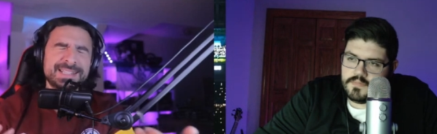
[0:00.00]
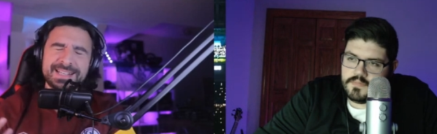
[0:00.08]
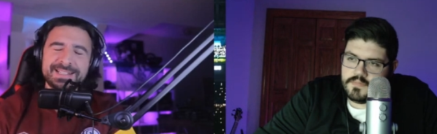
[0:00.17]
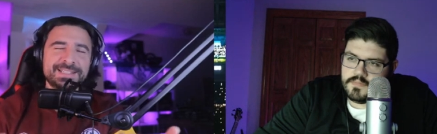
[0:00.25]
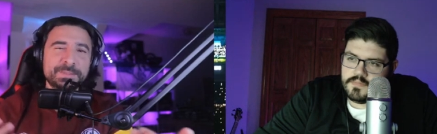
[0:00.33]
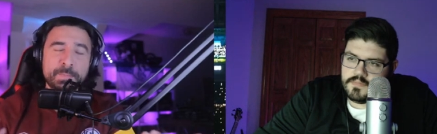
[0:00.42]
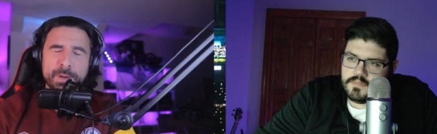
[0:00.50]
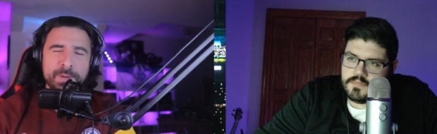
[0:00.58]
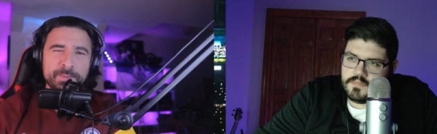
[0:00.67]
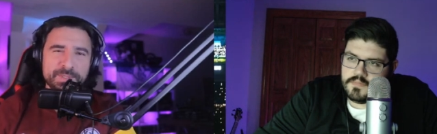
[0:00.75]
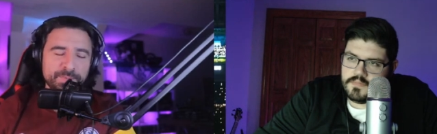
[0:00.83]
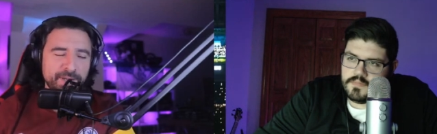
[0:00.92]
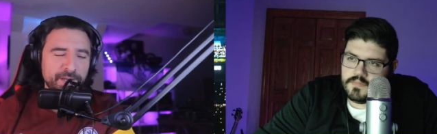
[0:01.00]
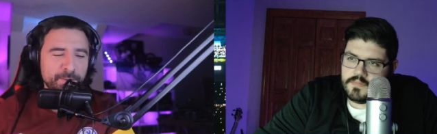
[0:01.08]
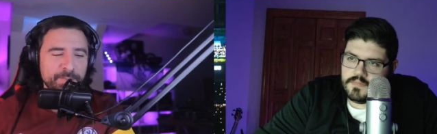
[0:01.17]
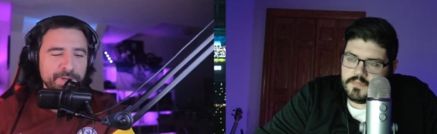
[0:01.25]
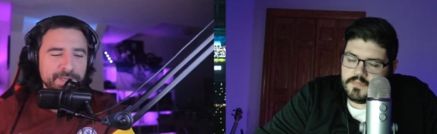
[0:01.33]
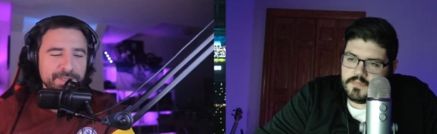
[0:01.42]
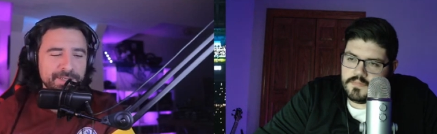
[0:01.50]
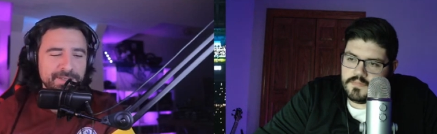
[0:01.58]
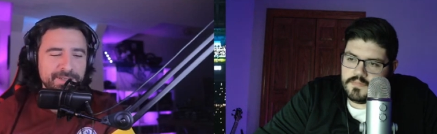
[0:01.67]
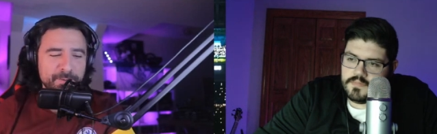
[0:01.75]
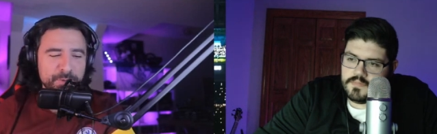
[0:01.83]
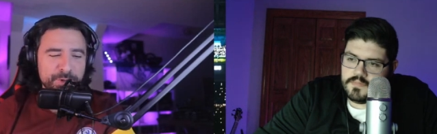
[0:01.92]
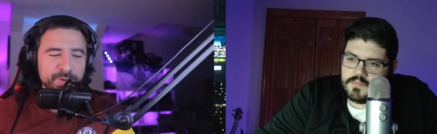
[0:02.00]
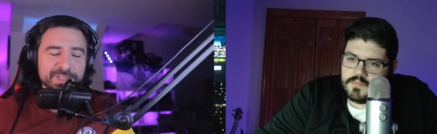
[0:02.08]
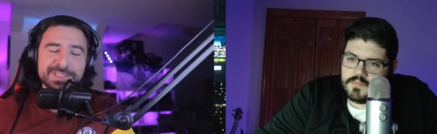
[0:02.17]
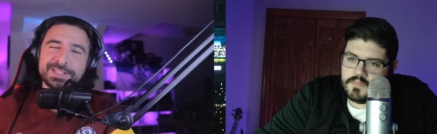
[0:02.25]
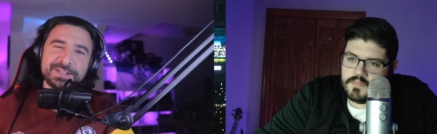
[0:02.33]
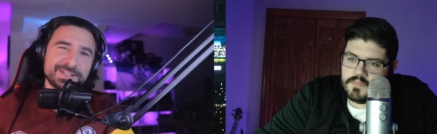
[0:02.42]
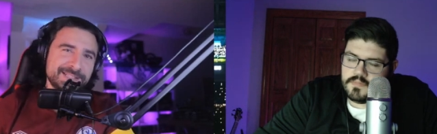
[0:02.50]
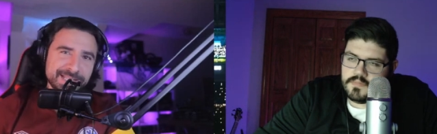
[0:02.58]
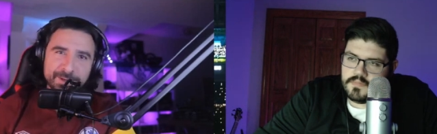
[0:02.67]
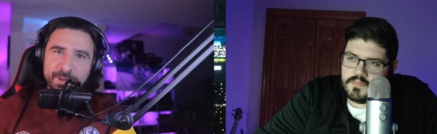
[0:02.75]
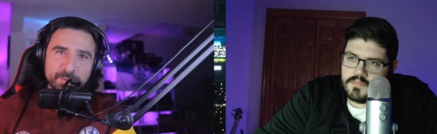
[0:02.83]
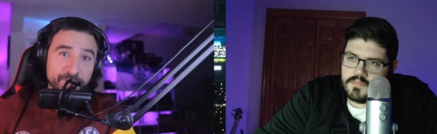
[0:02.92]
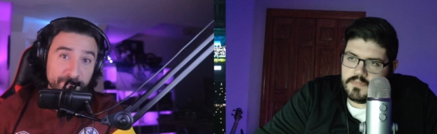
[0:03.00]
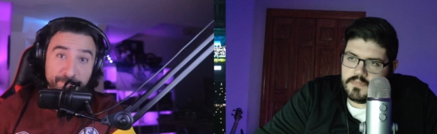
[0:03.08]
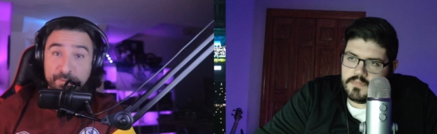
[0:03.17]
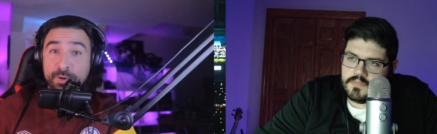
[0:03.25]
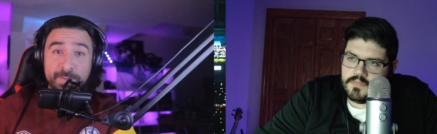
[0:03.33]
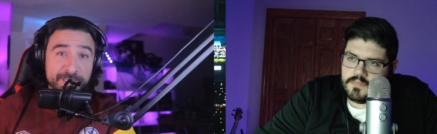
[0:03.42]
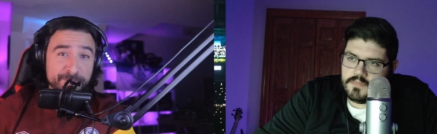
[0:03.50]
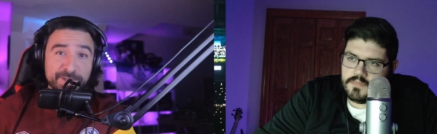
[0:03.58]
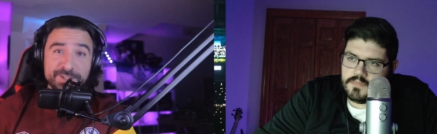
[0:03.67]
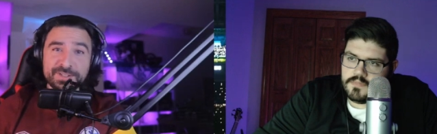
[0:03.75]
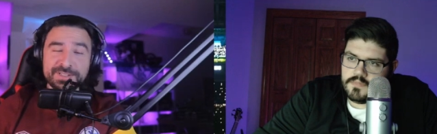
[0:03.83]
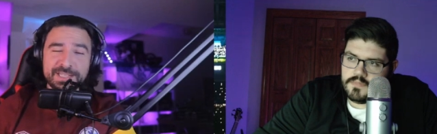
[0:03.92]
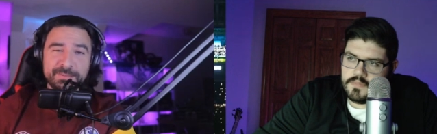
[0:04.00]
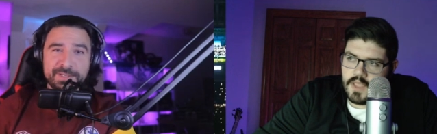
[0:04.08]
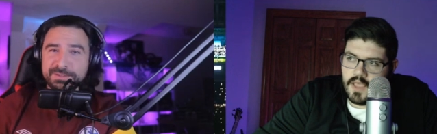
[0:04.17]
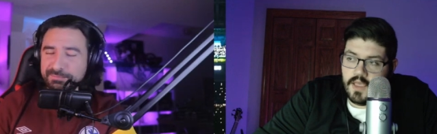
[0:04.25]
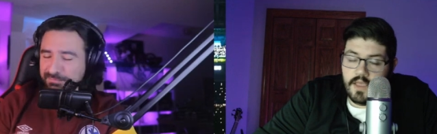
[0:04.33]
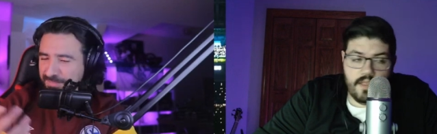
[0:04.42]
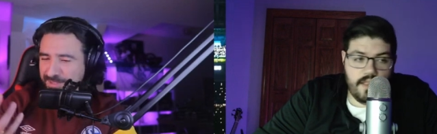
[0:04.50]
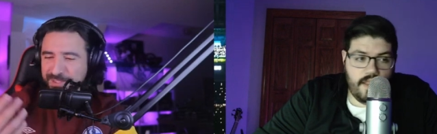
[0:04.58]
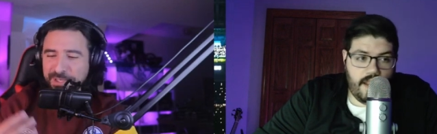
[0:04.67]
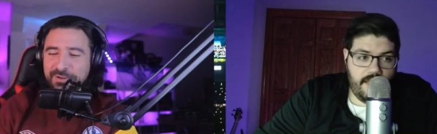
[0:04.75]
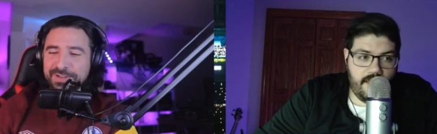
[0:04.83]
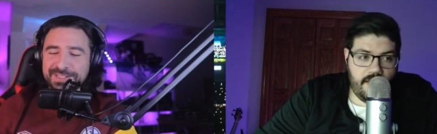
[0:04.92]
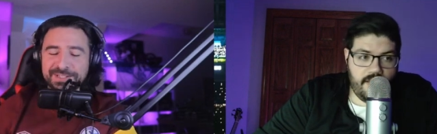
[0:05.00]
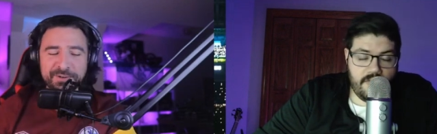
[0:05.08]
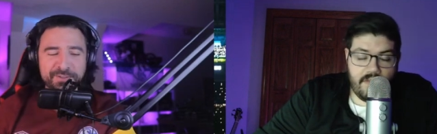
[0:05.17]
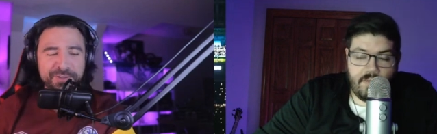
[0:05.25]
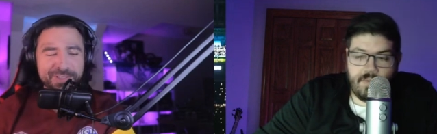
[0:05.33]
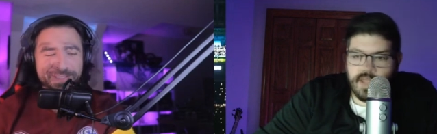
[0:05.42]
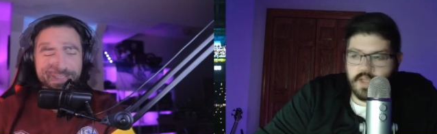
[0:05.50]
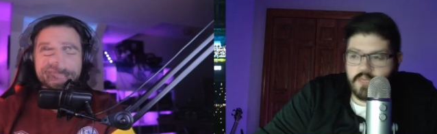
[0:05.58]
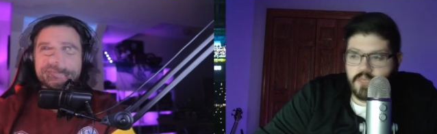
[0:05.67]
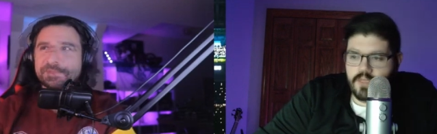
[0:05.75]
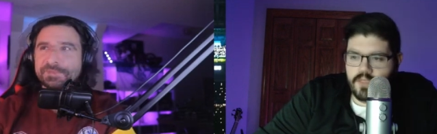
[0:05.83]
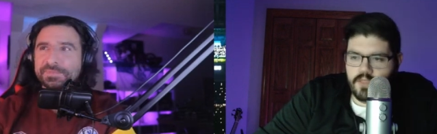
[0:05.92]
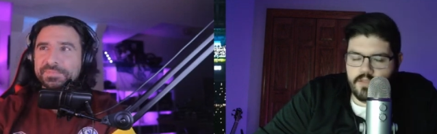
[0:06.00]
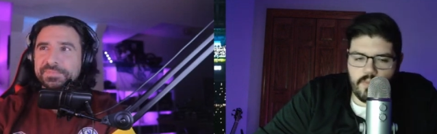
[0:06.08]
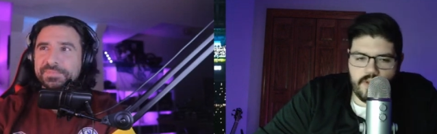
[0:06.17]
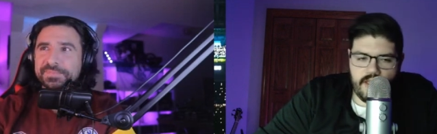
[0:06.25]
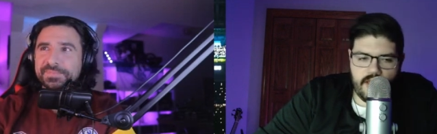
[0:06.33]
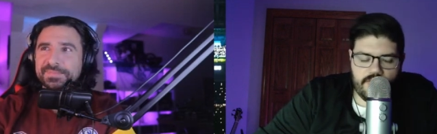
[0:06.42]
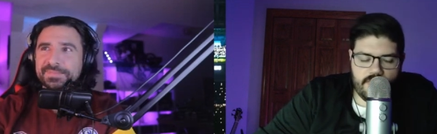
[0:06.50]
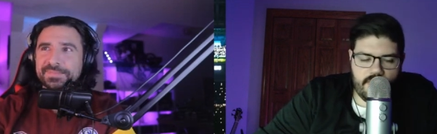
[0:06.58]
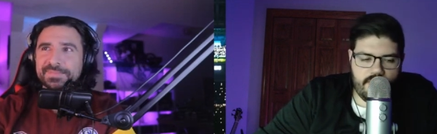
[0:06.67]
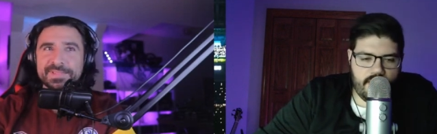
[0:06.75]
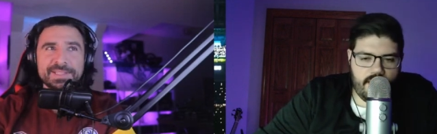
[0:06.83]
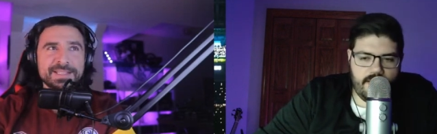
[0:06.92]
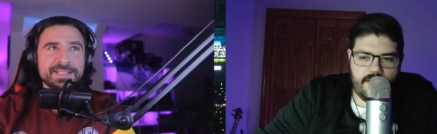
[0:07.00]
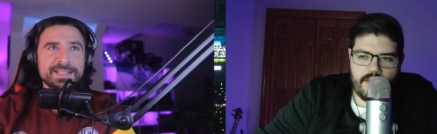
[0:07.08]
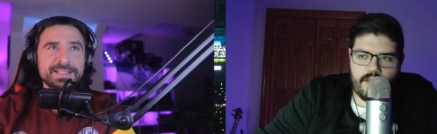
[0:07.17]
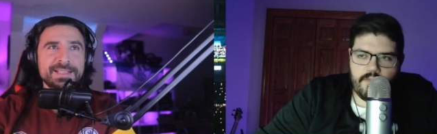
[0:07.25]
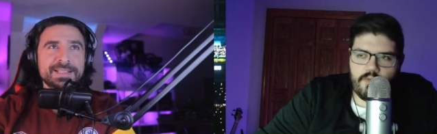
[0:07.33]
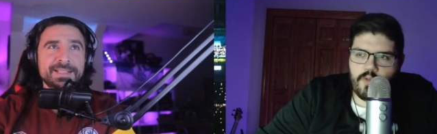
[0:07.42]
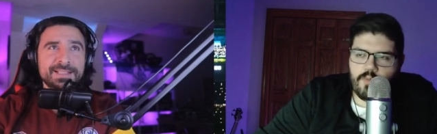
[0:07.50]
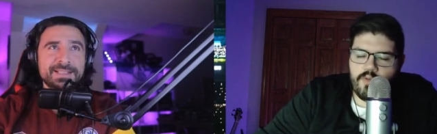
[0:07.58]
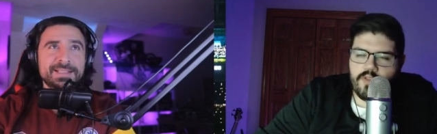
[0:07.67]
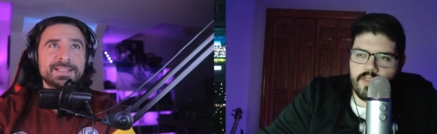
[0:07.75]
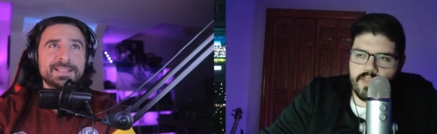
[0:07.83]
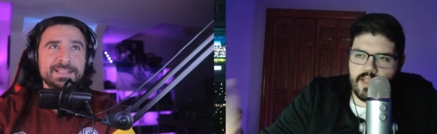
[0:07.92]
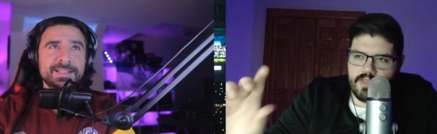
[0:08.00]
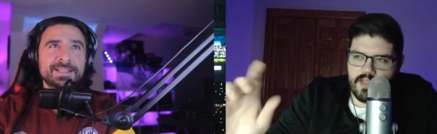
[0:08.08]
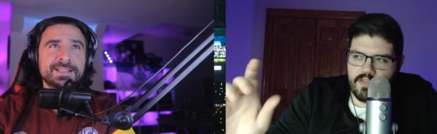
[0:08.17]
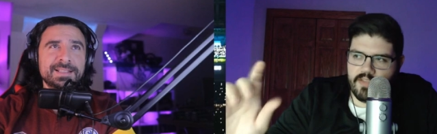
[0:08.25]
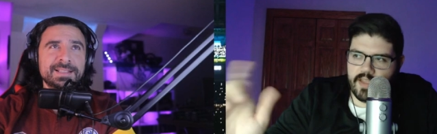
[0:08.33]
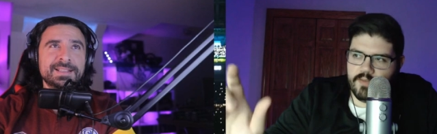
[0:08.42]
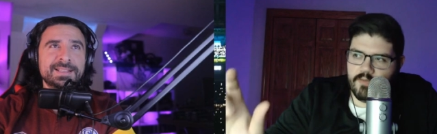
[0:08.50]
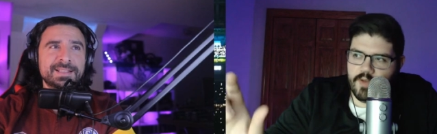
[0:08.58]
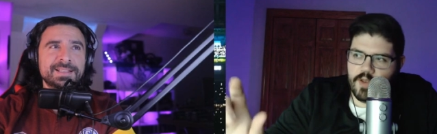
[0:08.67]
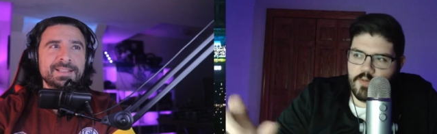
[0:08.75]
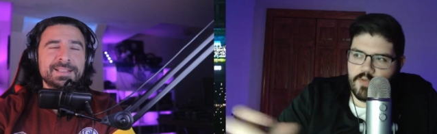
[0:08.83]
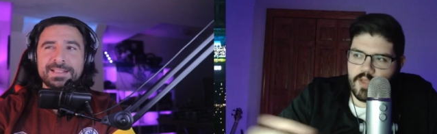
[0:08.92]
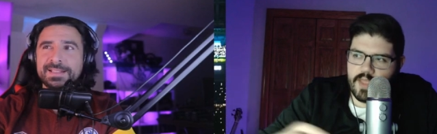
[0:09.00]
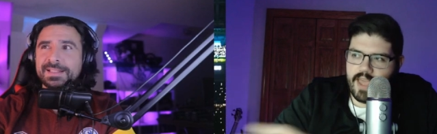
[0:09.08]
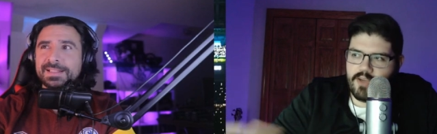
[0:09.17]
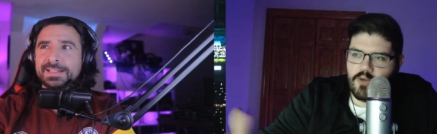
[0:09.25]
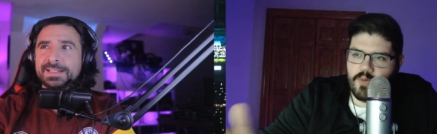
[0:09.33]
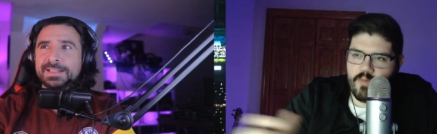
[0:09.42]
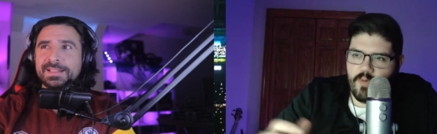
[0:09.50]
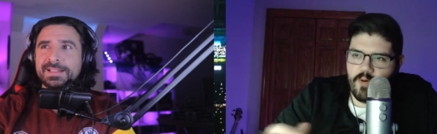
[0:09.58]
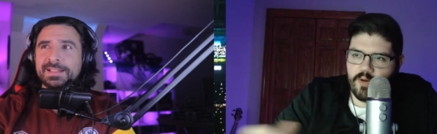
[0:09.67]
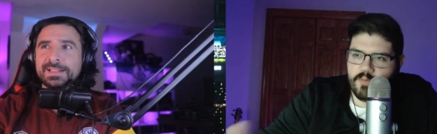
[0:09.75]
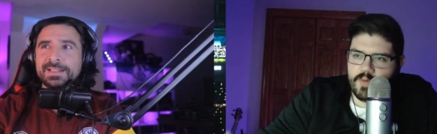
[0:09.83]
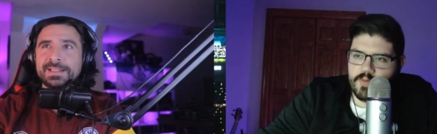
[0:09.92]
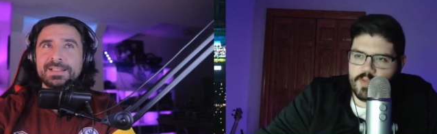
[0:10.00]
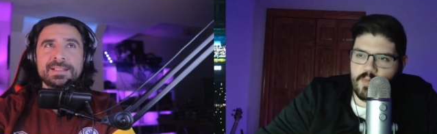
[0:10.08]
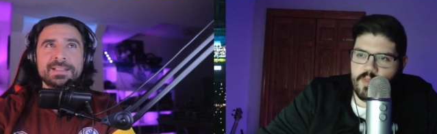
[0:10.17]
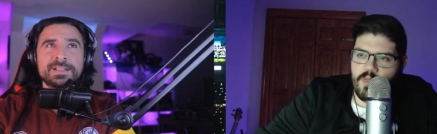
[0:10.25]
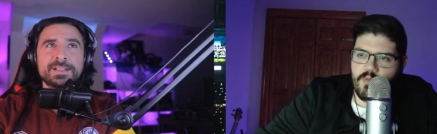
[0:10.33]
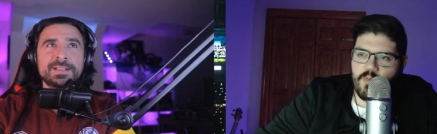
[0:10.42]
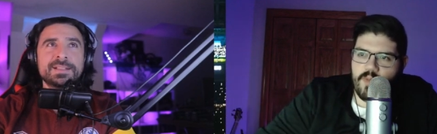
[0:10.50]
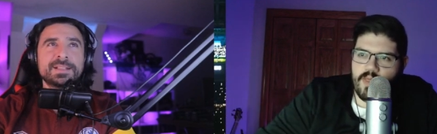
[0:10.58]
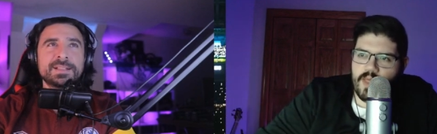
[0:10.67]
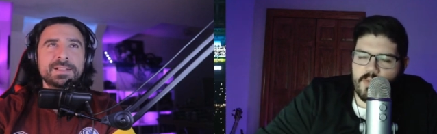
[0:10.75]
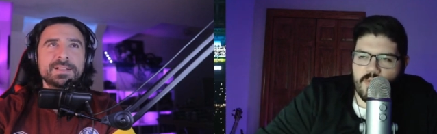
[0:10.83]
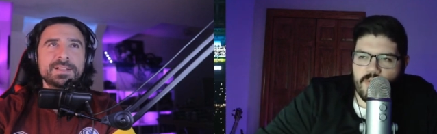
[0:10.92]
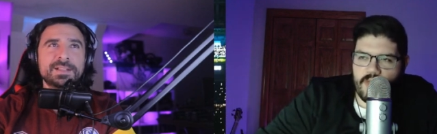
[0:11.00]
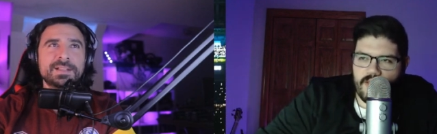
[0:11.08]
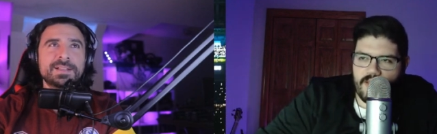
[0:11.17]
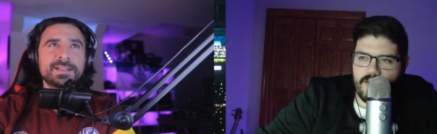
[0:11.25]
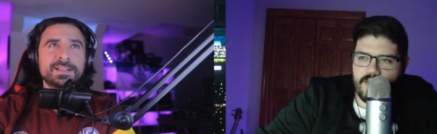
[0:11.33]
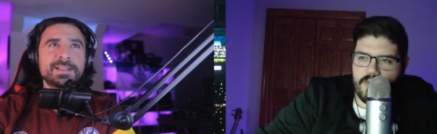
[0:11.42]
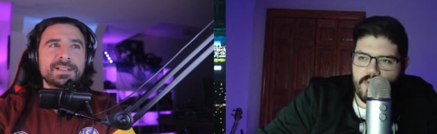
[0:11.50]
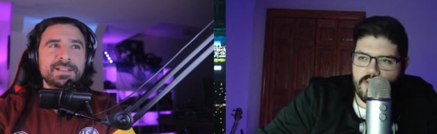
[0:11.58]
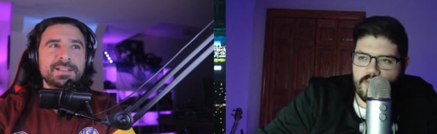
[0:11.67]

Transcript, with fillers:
Speaker 1: that's to pump up his player, but would you consider Seguin one of the four best players on the team? I'm just curious at your thoughts.
Speaker 2: Is that what he actually said? Because like for some reason that second video was like echoing more when it was coming through for me. Like we were like he was